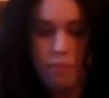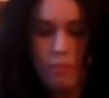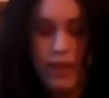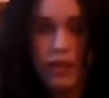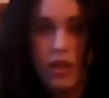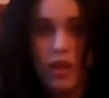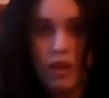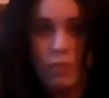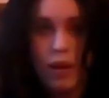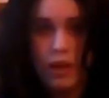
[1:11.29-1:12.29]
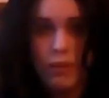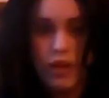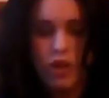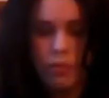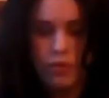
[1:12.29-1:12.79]
B&Q
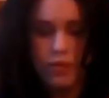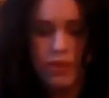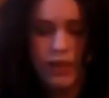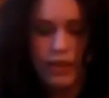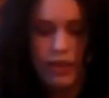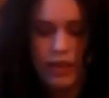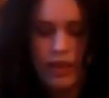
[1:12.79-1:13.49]
hardware shop sort of thing.